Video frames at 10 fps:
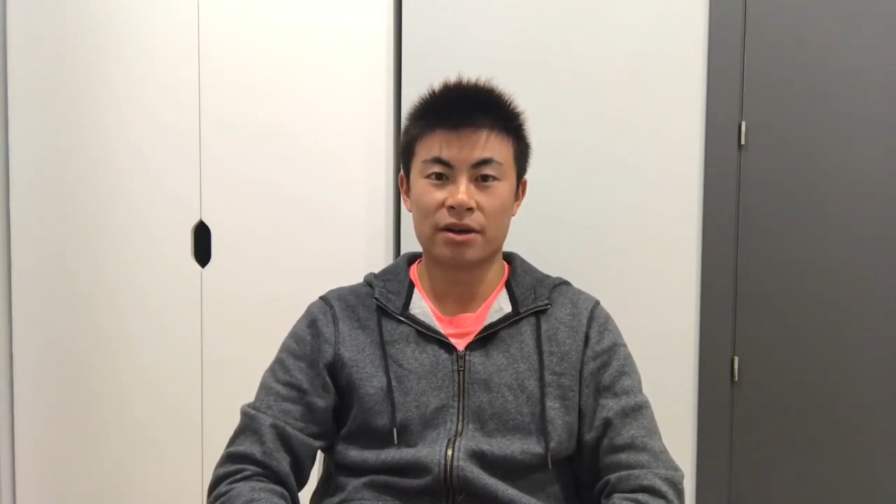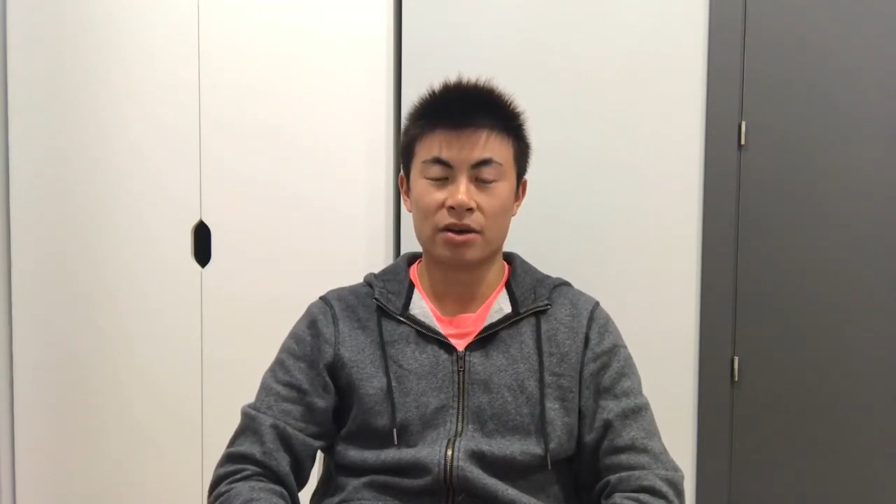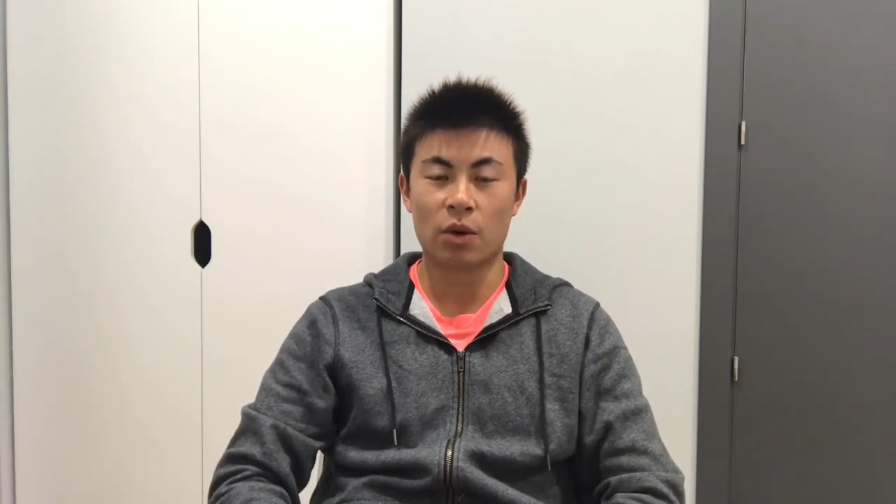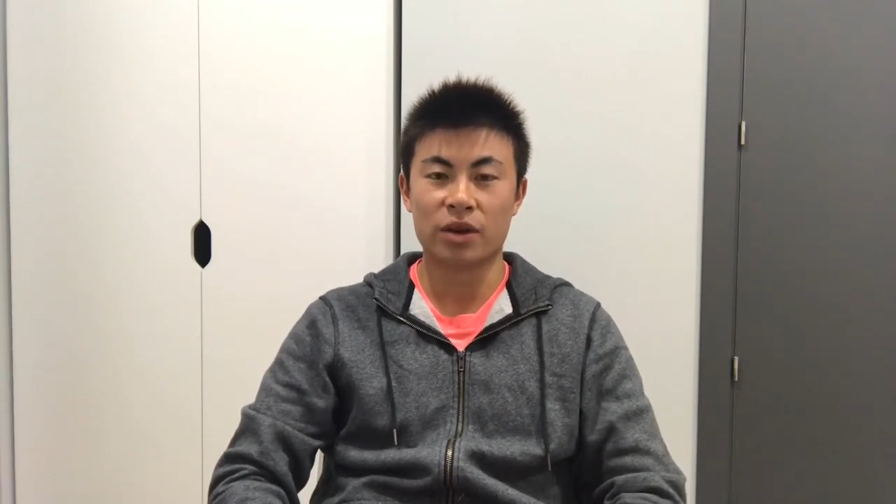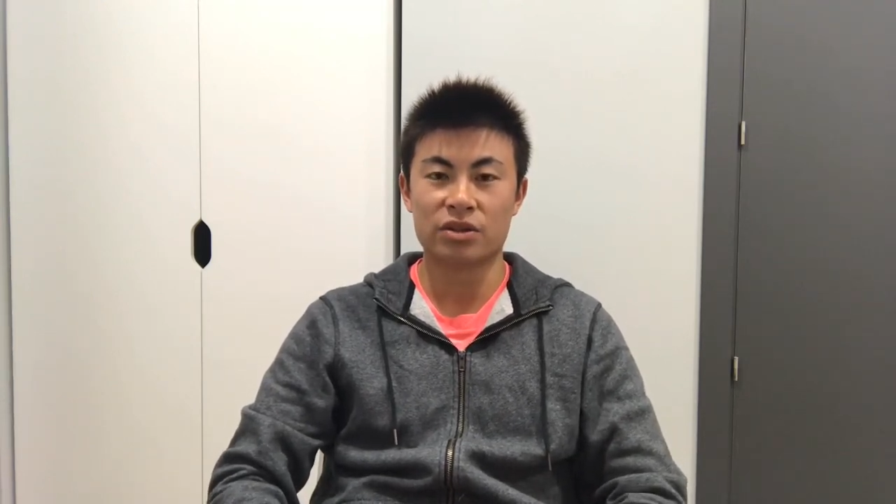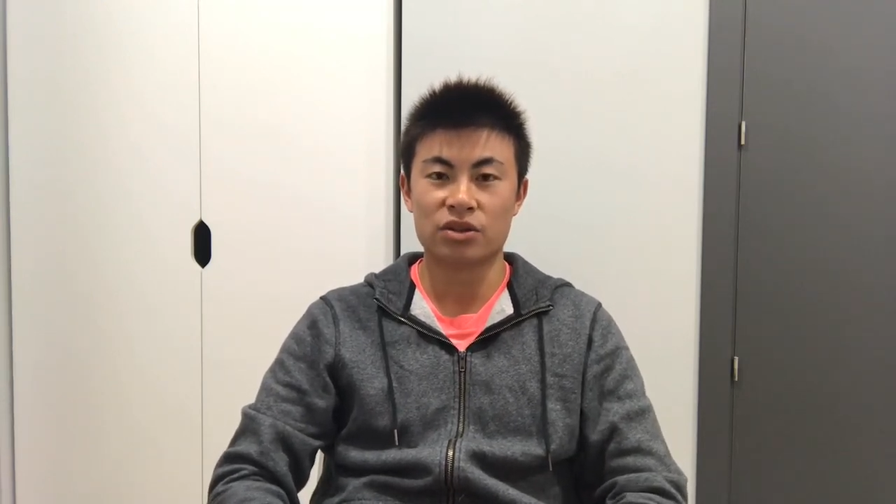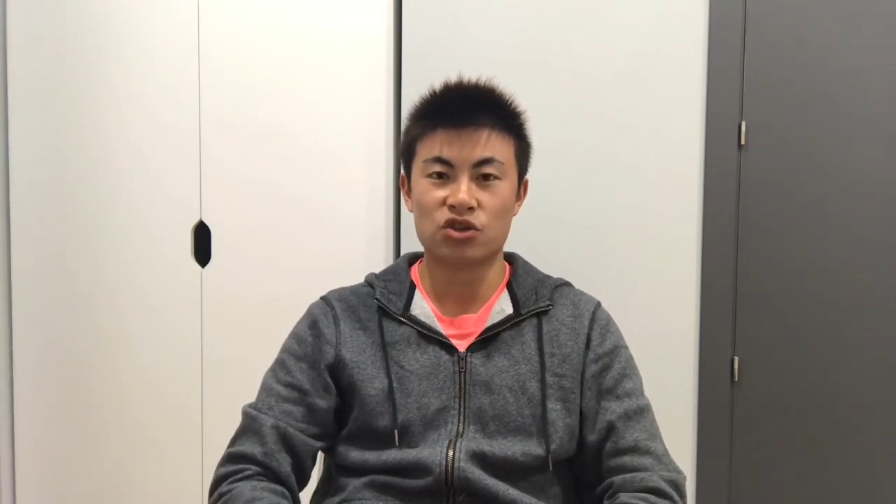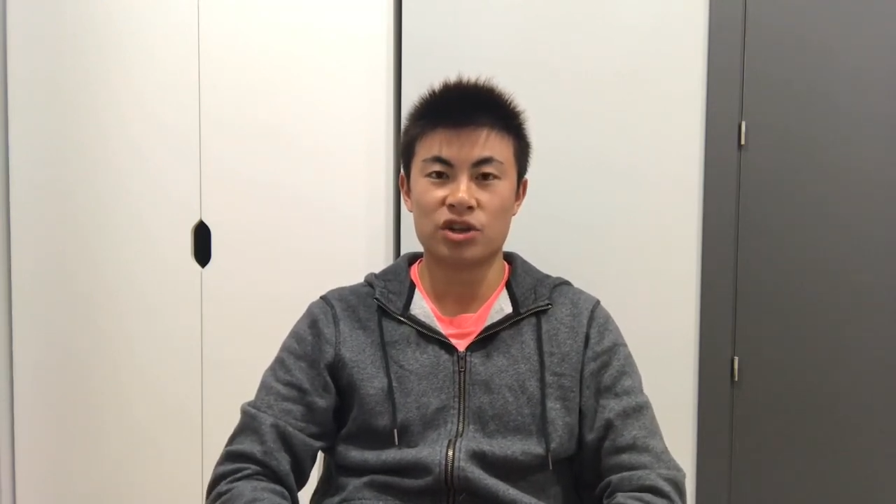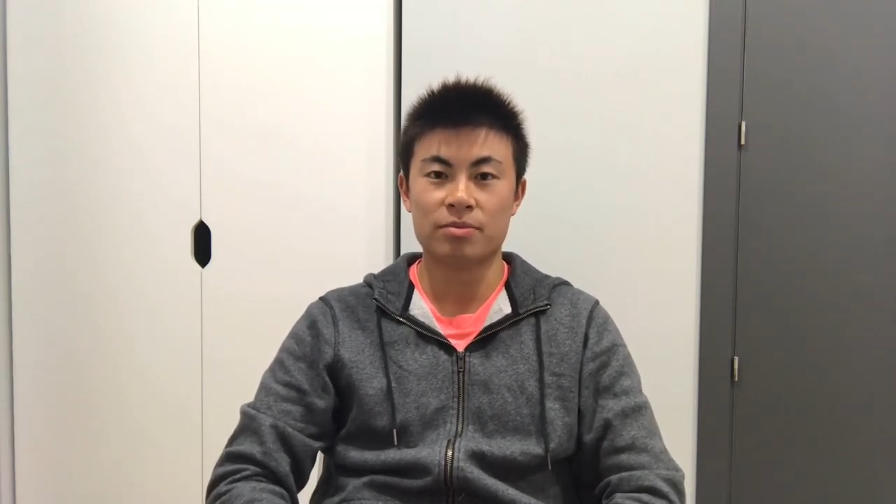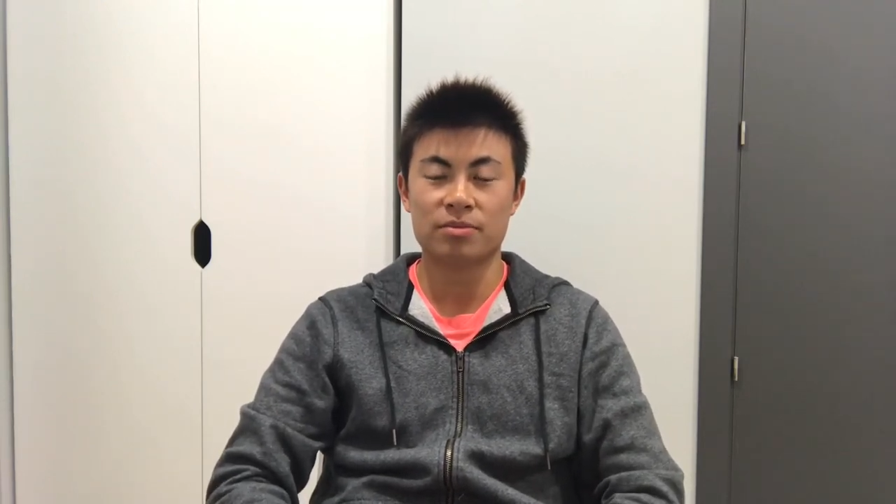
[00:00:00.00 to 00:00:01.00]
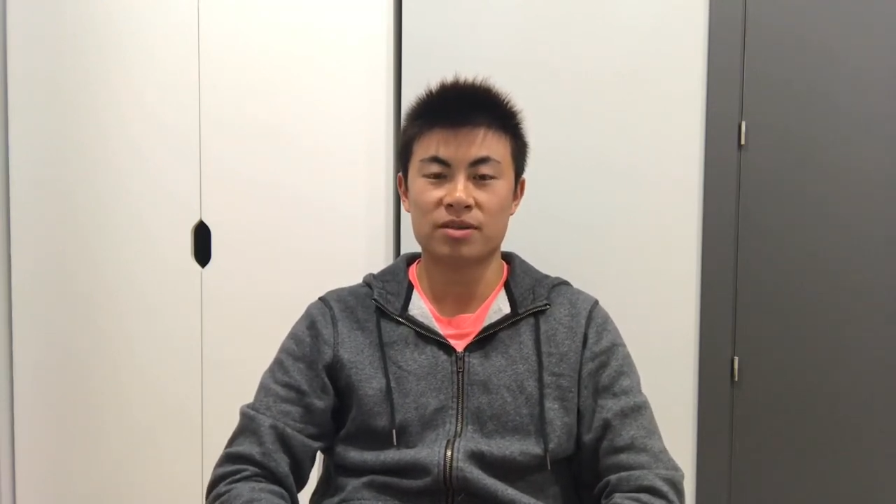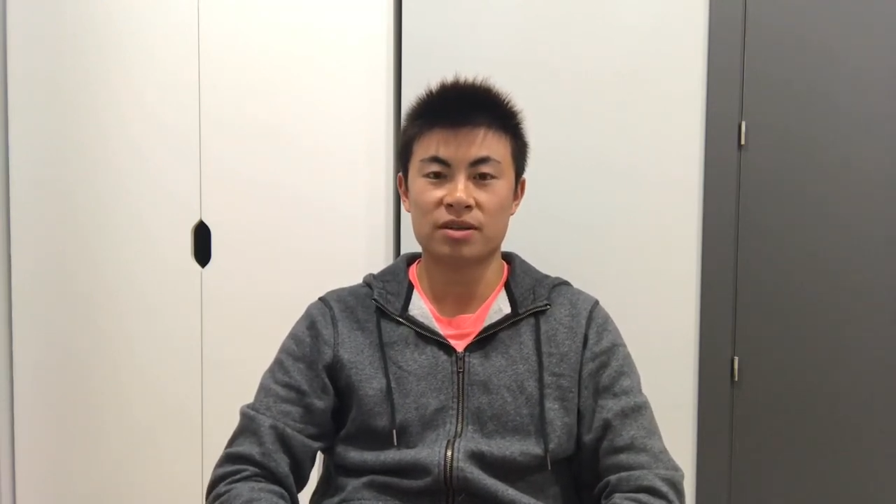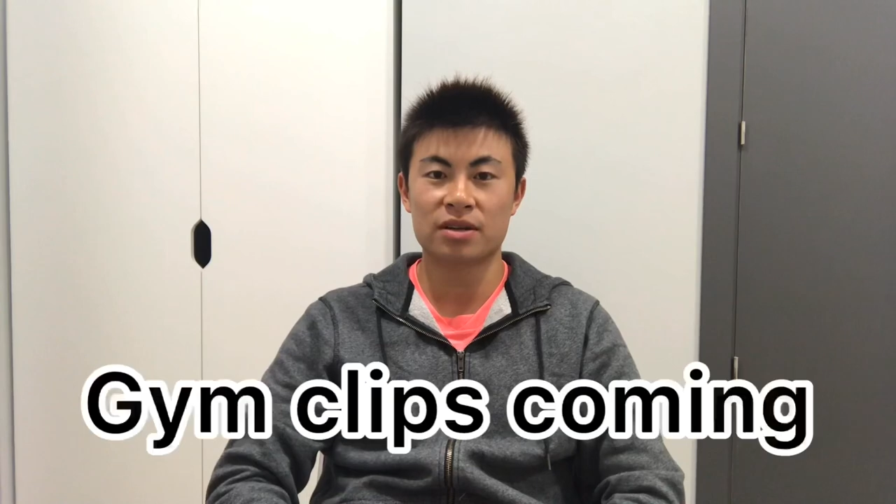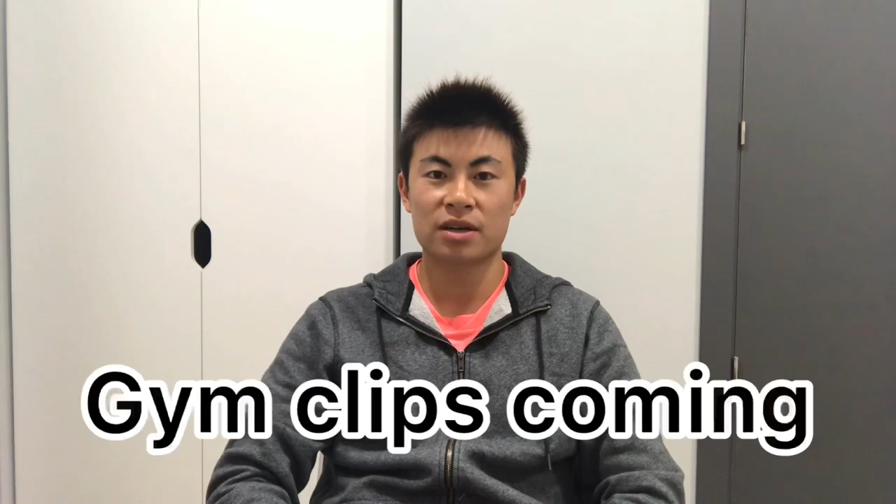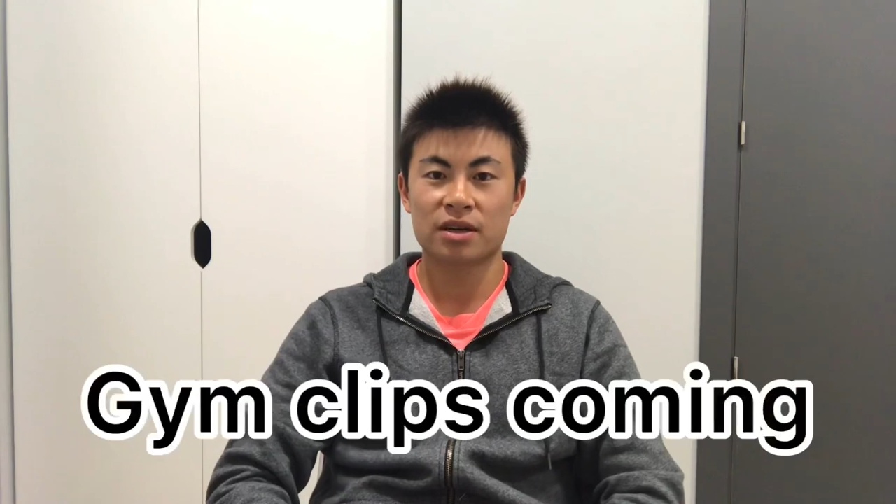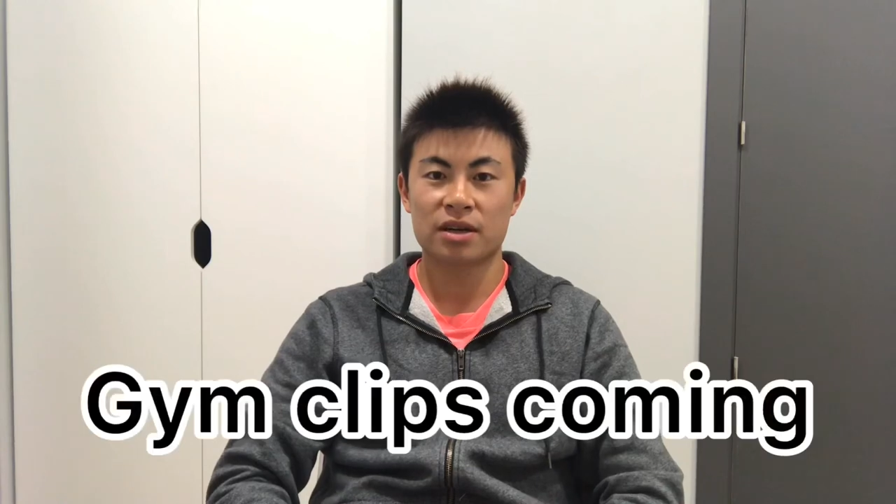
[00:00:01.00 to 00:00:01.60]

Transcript: And I went to the gym to